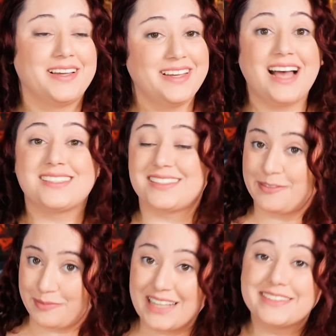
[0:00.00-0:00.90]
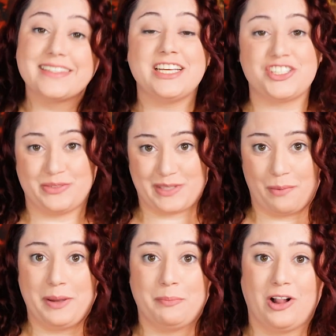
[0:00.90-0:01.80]
Yes, that's an issue
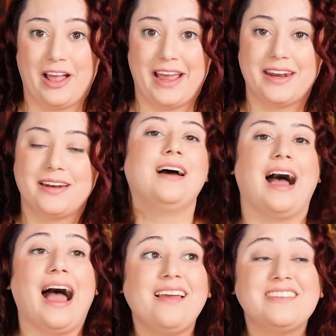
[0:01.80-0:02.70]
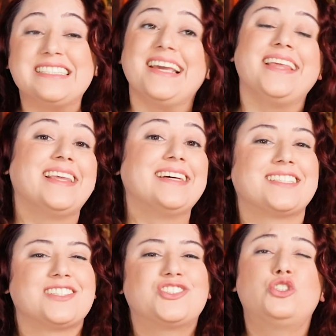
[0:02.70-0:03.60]
some people hit. I've seen
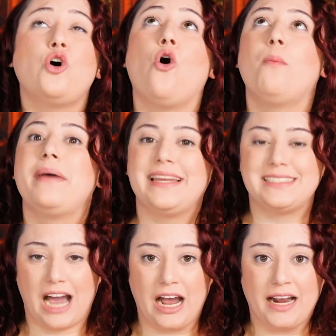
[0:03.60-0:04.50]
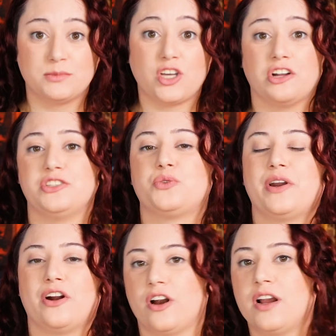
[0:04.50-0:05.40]
this so many times on
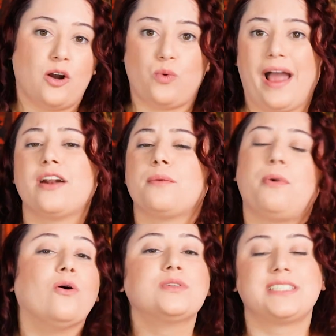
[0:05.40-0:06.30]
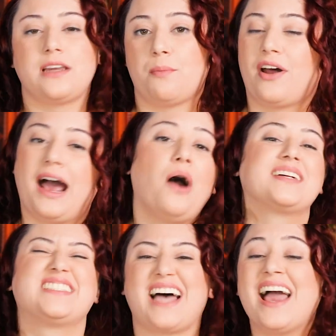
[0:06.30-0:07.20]
Twitter. A writer posting about how
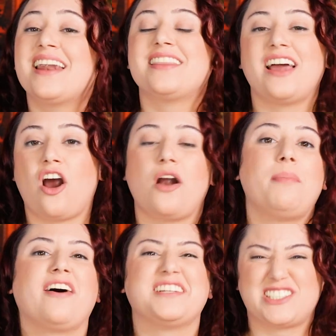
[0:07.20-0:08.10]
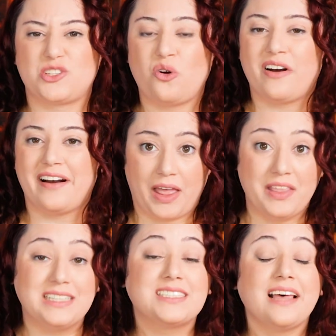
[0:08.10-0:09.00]
excited they are about a story, and
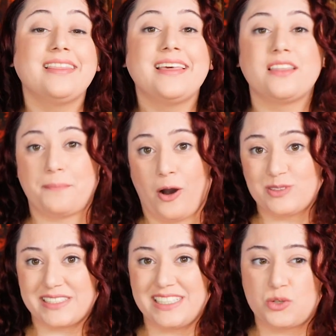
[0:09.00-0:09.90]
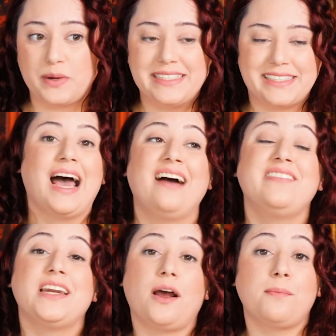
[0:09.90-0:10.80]
then suddenly they're posting tweets
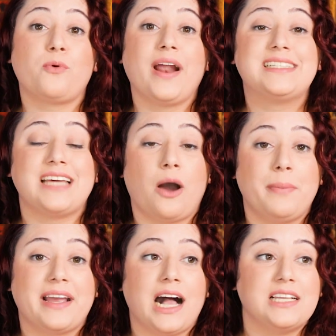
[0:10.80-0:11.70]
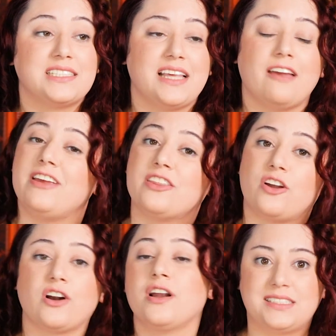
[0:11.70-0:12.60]
having a breakdown because they've
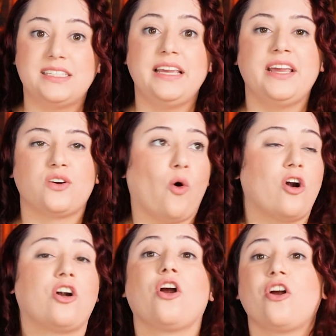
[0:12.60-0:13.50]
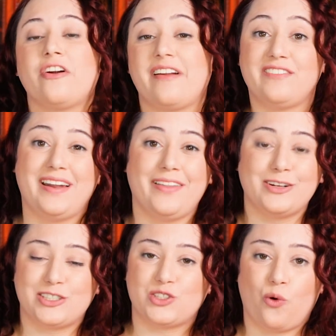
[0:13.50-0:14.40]
either seen or heard of
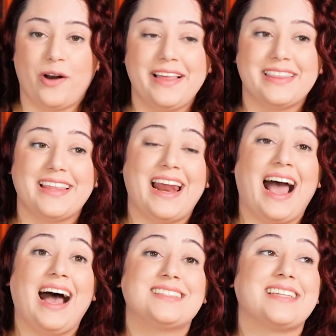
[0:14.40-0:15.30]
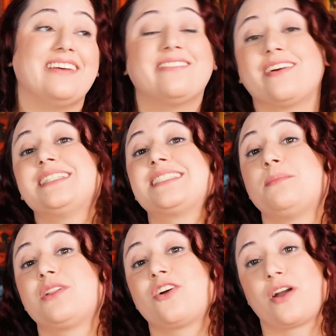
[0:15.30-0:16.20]
another story that has a very
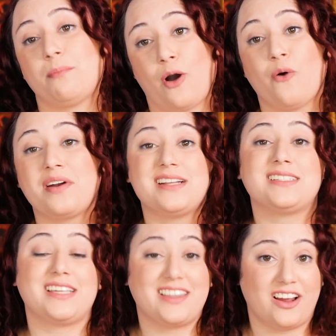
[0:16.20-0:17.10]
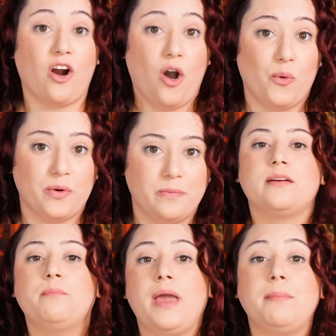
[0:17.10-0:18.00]
similar component to their own.
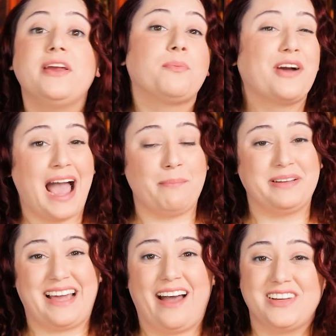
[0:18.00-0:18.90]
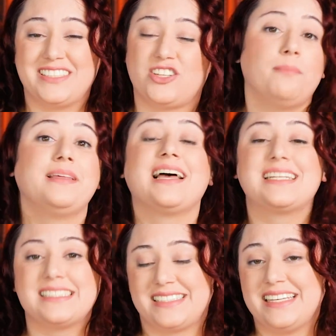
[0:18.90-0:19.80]
Maybe your book happened to have a
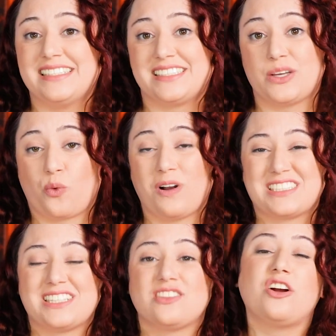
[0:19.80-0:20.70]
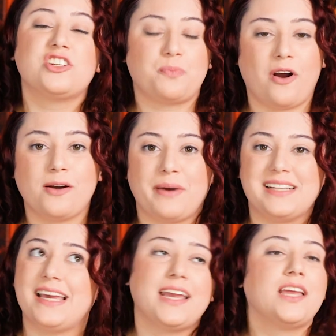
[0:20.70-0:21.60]
zombie-like disease that works in large part by
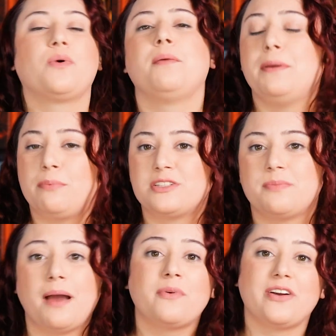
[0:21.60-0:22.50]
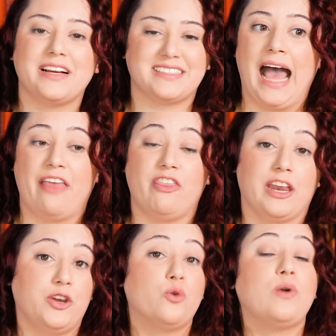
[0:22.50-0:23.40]
taking away people's memories, and
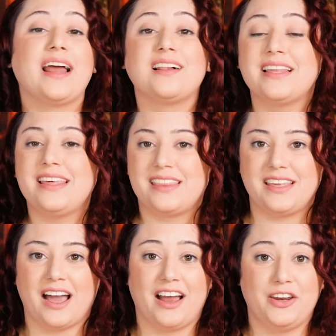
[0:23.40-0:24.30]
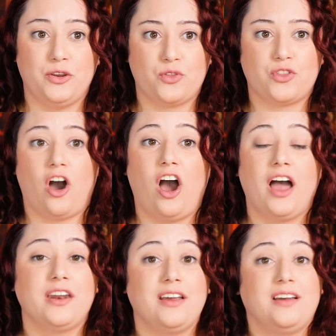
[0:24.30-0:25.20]
then you read a yeah, and you
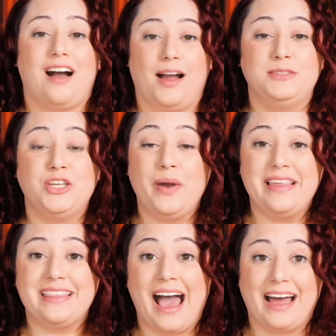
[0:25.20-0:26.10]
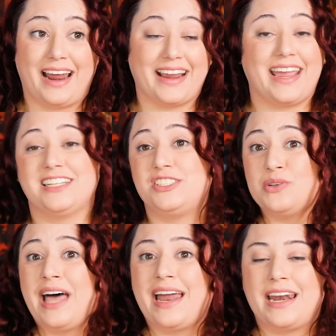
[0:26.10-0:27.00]
thought, I'm doing that. I can't
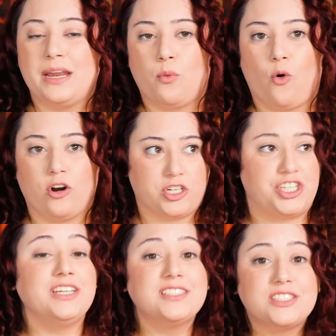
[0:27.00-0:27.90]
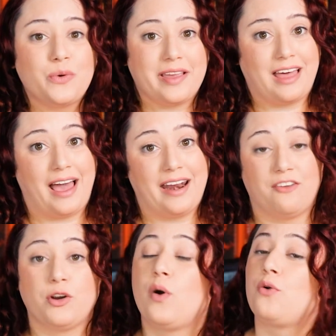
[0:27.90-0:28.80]
do that anymore. She's doing that.
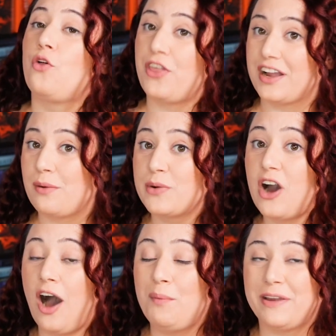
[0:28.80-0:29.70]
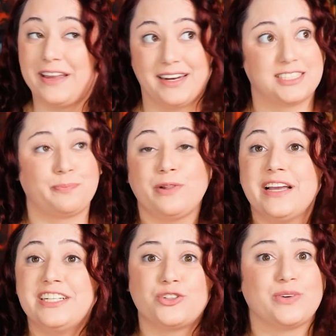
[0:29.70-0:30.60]
Everyone will think I'm copying. It's
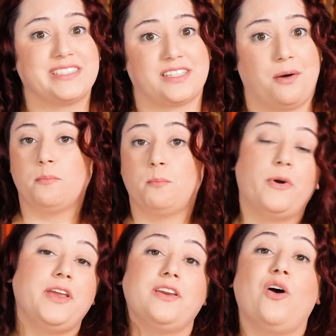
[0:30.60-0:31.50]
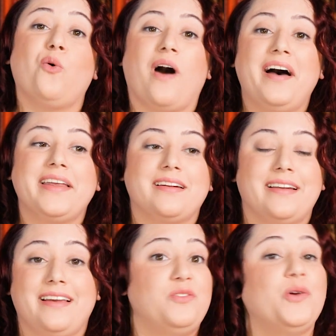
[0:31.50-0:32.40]
plagiarism. But you know what?
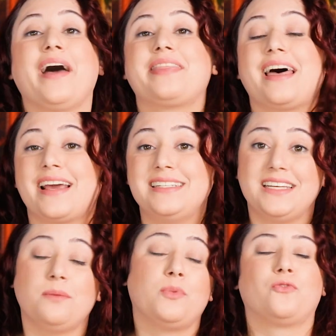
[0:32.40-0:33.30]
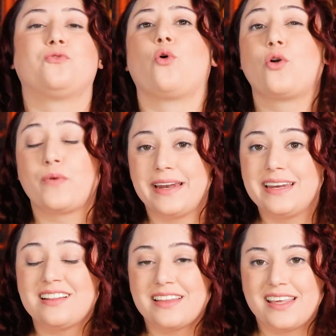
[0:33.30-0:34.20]
If you had that idea before
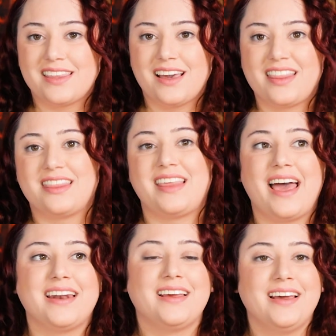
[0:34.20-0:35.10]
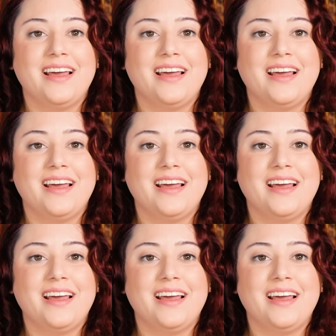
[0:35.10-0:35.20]
reading Aletheia, then